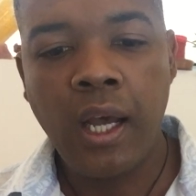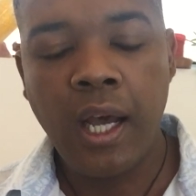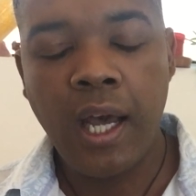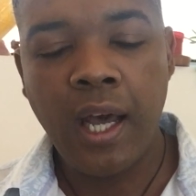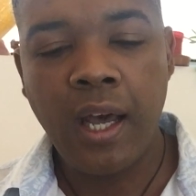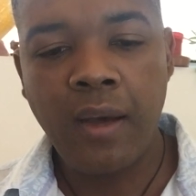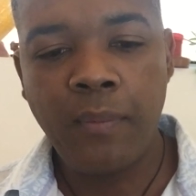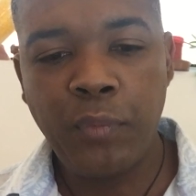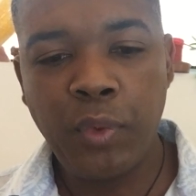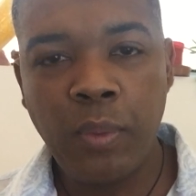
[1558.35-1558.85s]

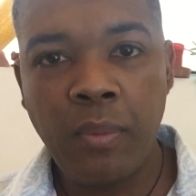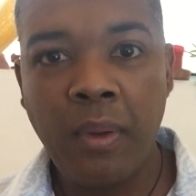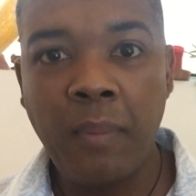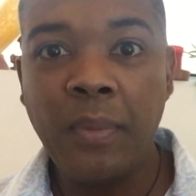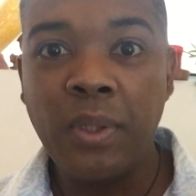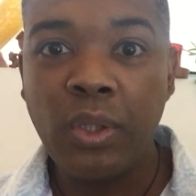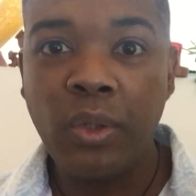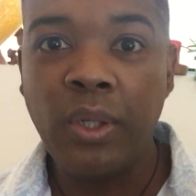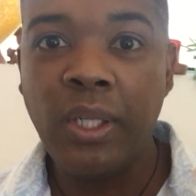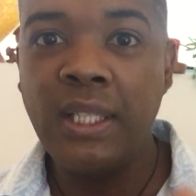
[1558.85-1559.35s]

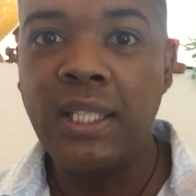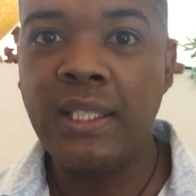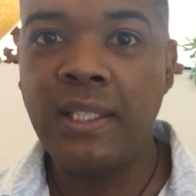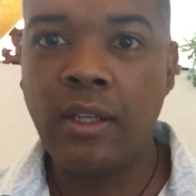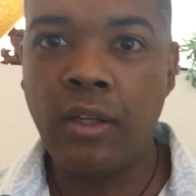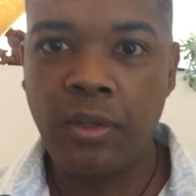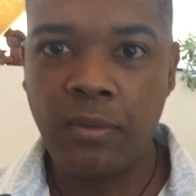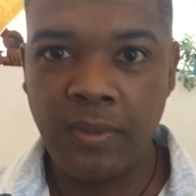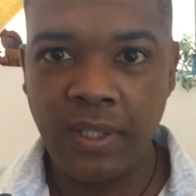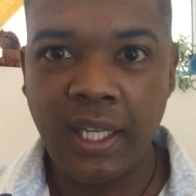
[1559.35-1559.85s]
Remember to hit that
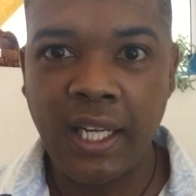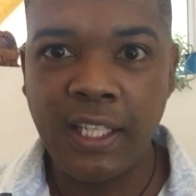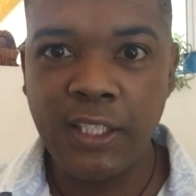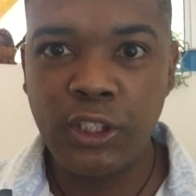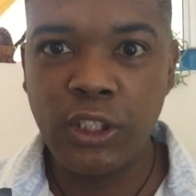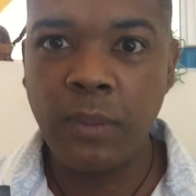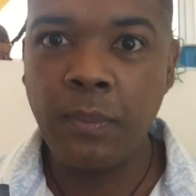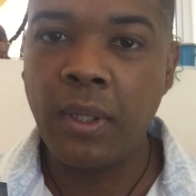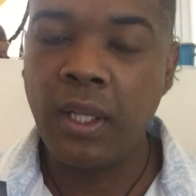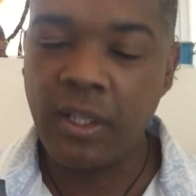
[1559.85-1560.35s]

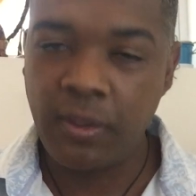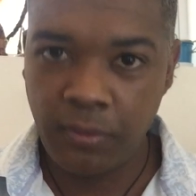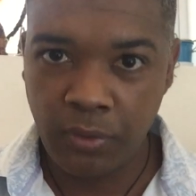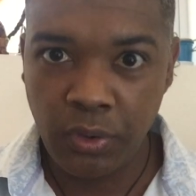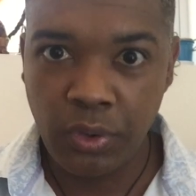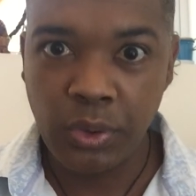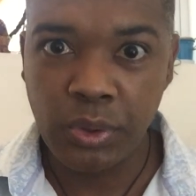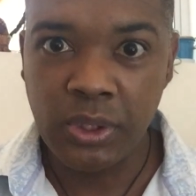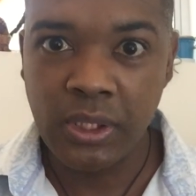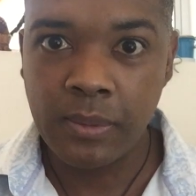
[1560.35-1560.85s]
notification bell if you
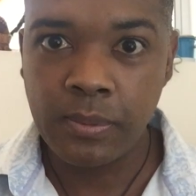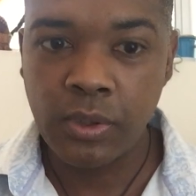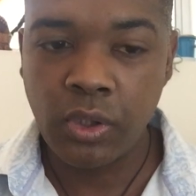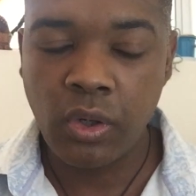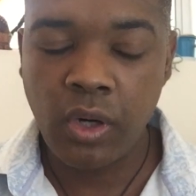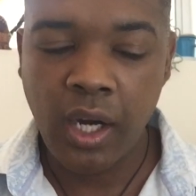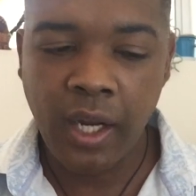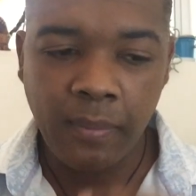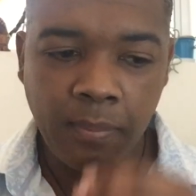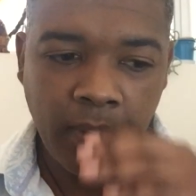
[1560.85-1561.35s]
do
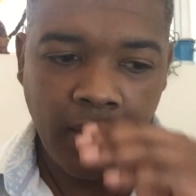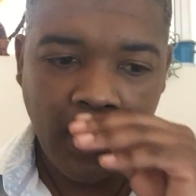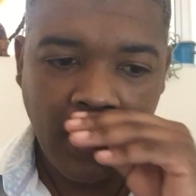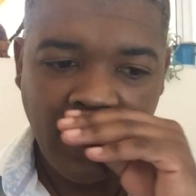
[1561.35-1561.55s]
subscribe,